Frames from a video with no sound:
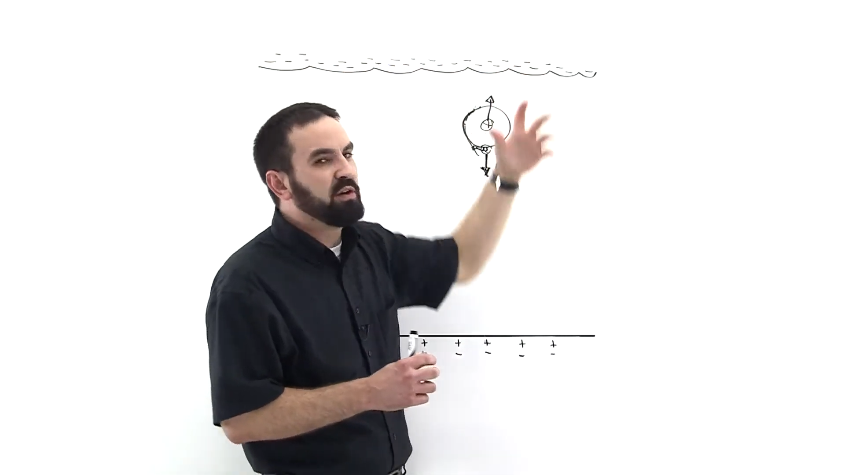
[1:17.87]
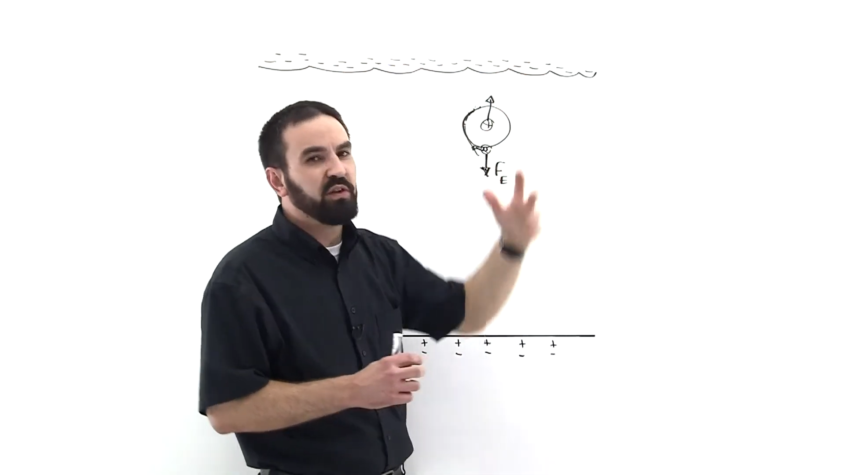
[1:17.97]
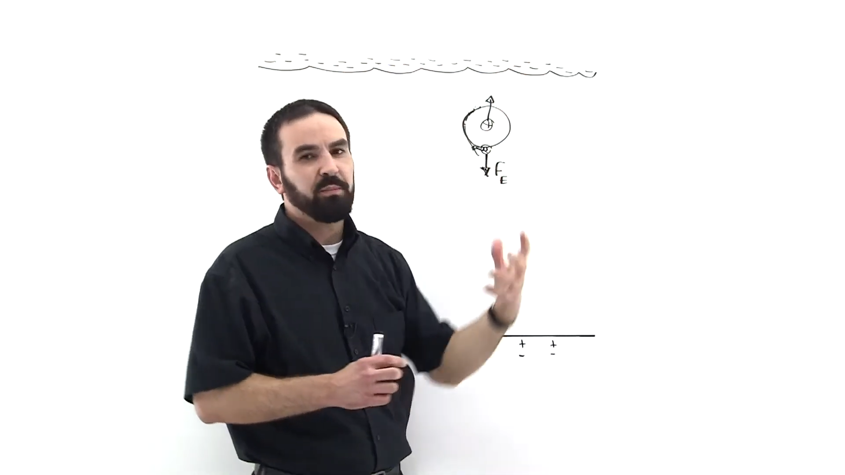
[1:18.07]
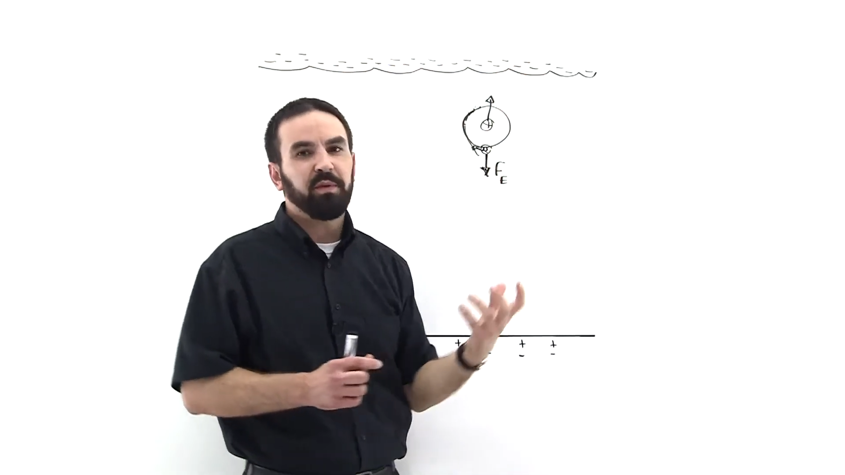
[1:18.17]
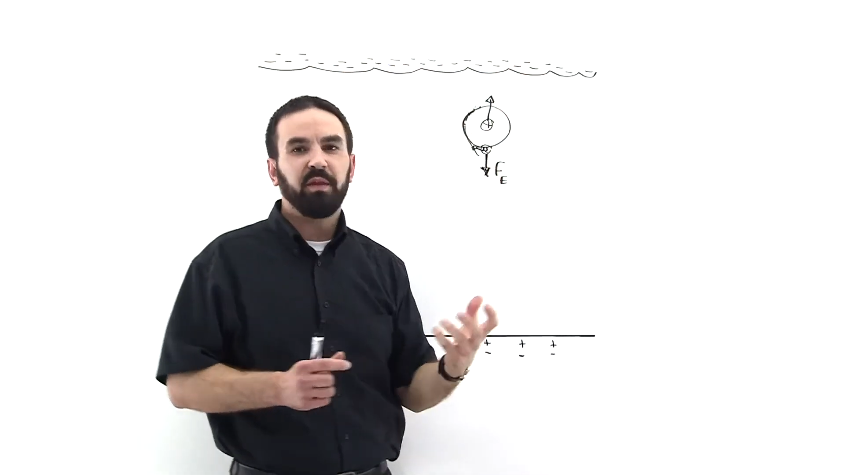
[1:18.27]
build
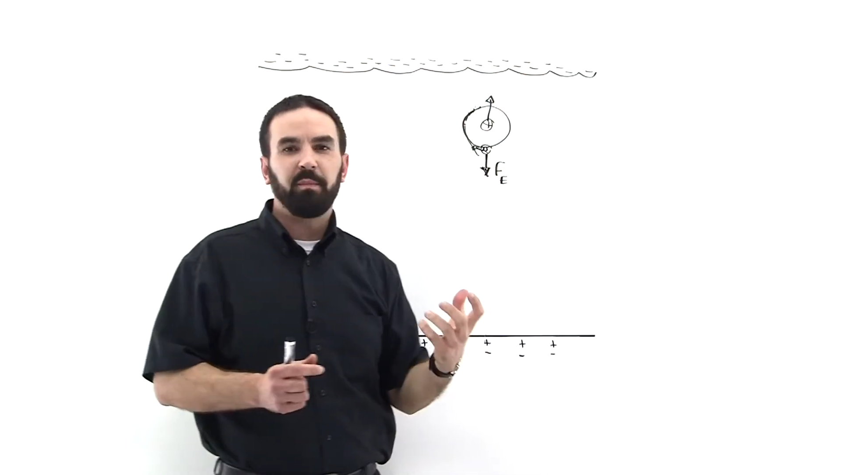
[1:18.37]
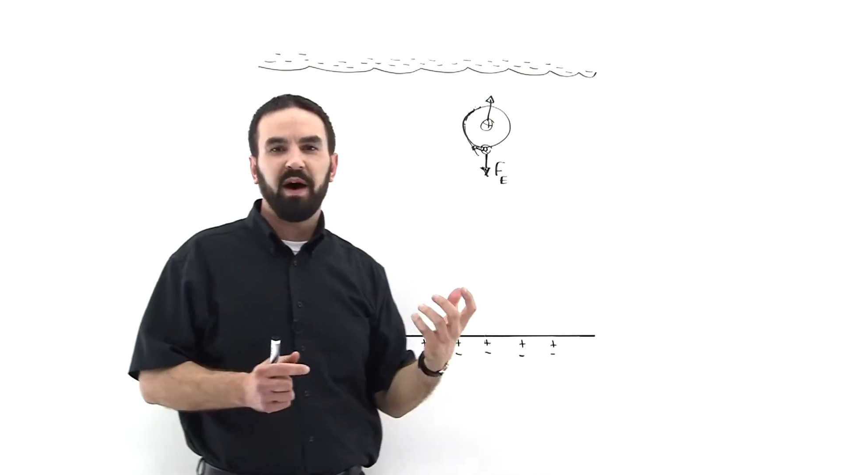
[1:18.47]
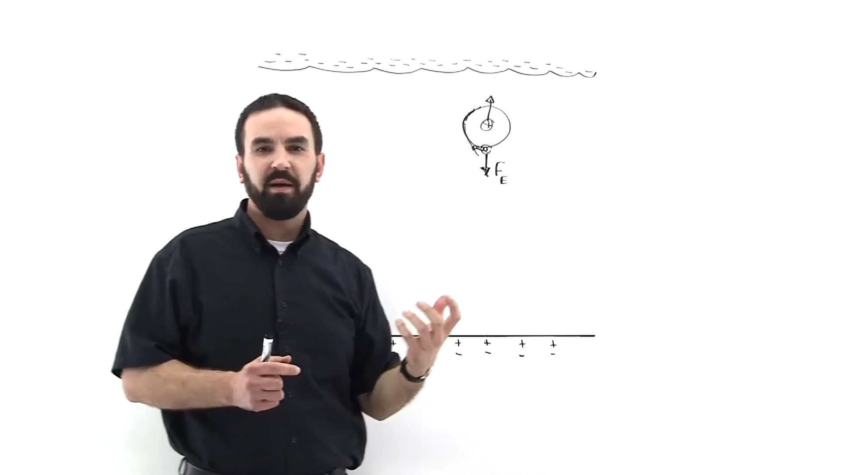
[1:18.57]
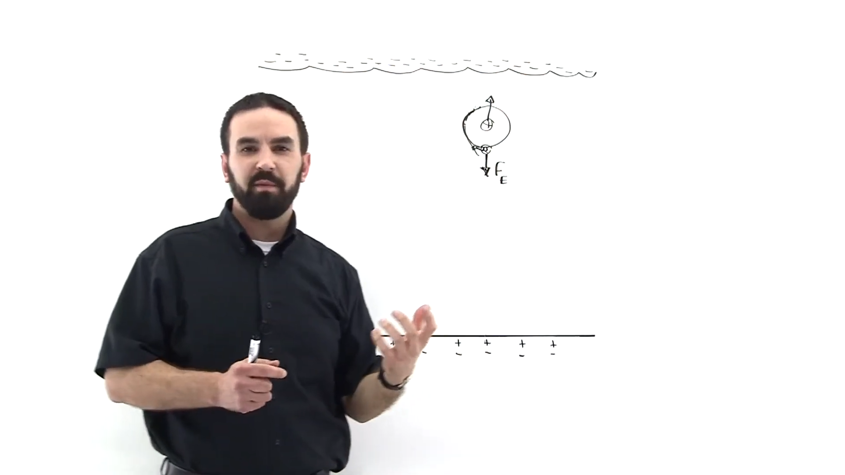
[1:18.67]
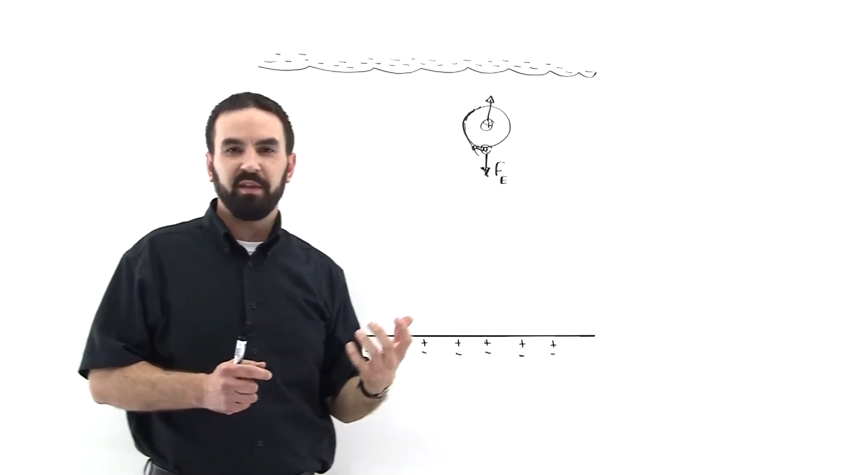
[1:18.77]
up in the
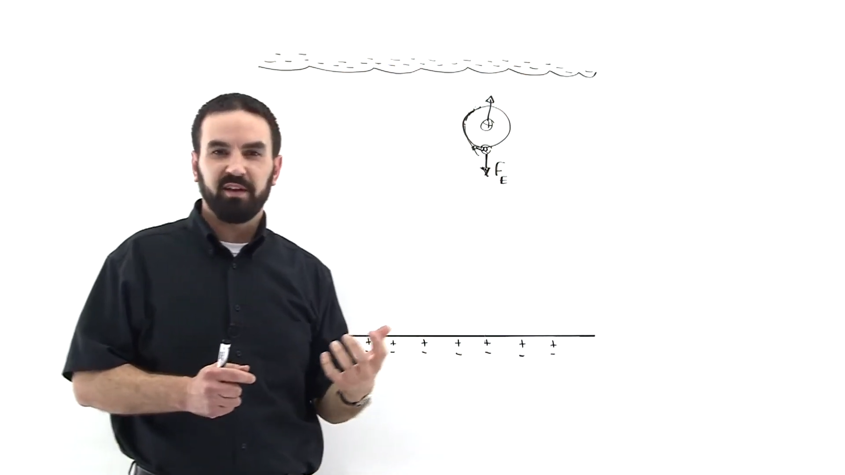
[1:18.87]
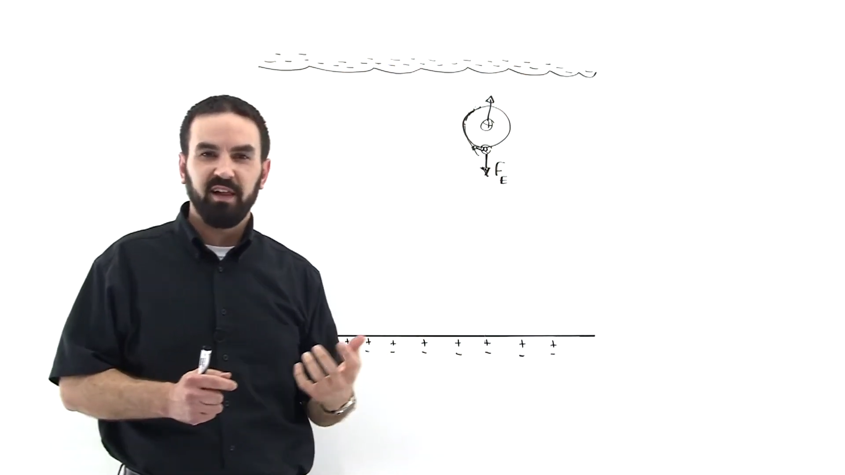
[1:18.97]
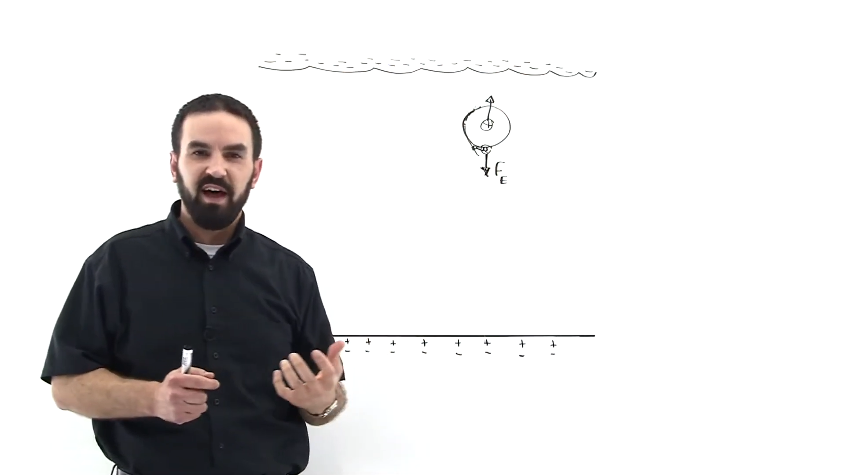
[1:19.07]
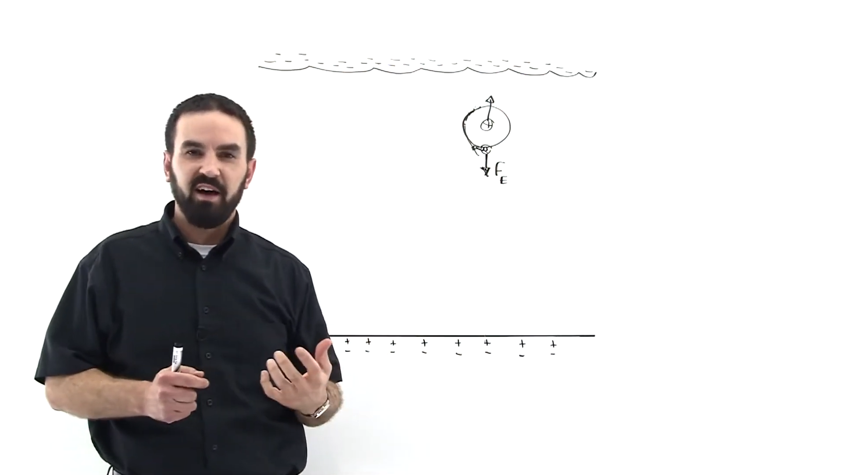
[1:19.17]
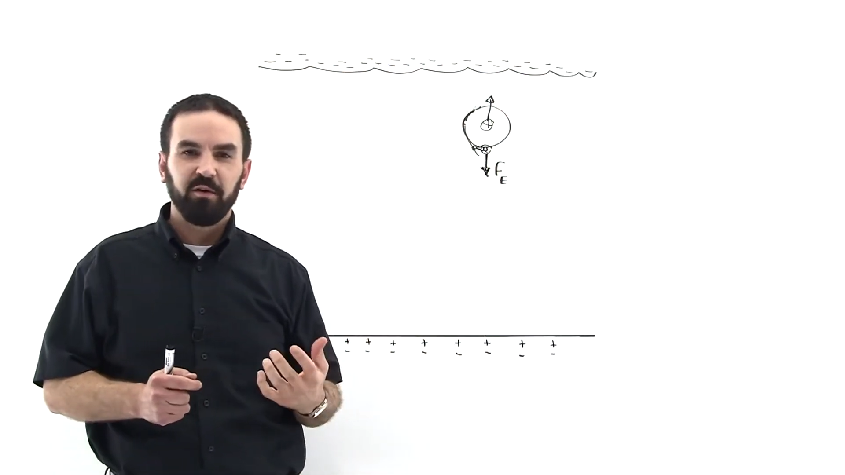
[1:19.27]
bottom of the
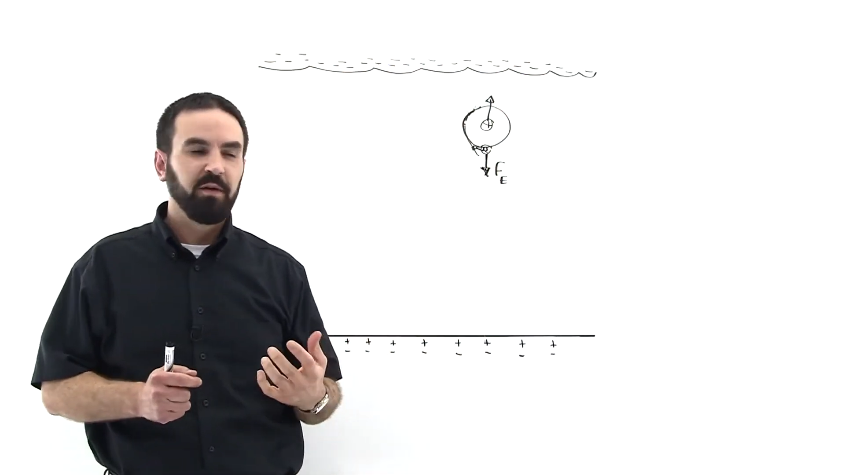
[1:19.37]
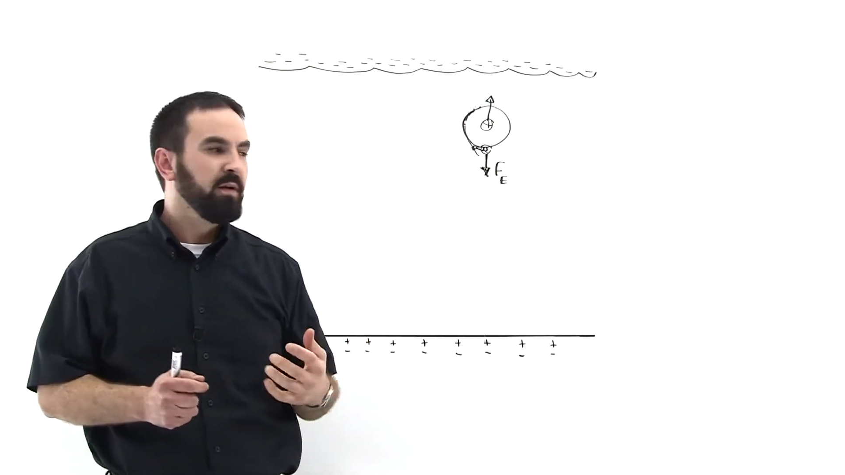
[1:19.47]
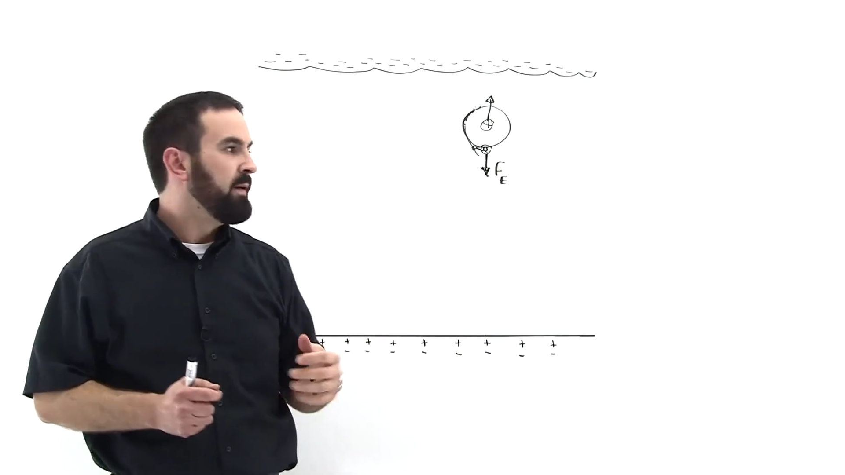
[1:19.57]
cloud,